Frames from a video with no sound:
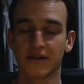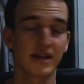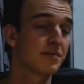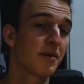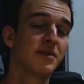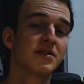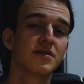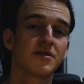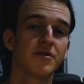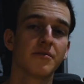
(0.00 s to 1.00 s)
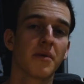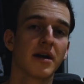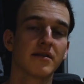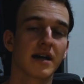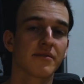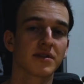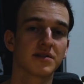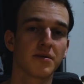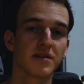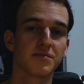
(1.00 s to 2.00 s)
And that's probably just due to my lack of
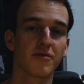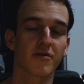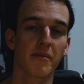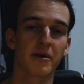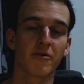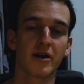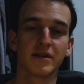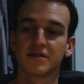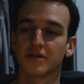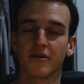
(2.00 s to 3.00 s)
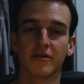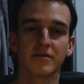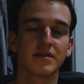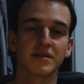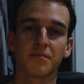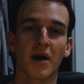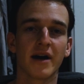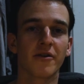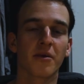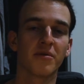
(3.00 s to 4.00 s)
experience programming wise, so this
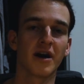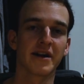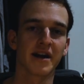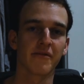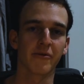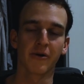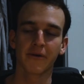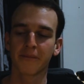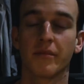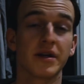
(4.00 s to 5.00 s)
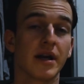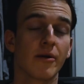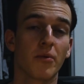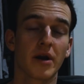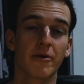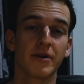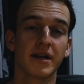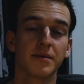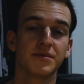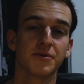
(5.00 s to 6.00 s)
might not apply to everyone. But yeah, what I would
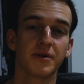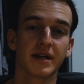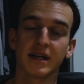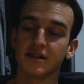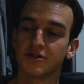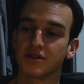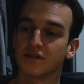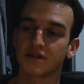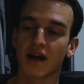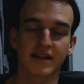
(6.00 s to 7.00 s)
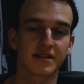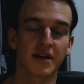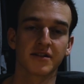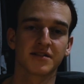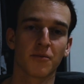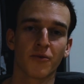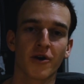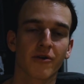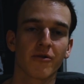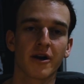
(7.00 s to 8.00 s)
end up doing is just hack together some
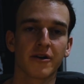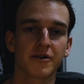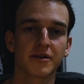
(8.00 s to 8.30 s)
workaround,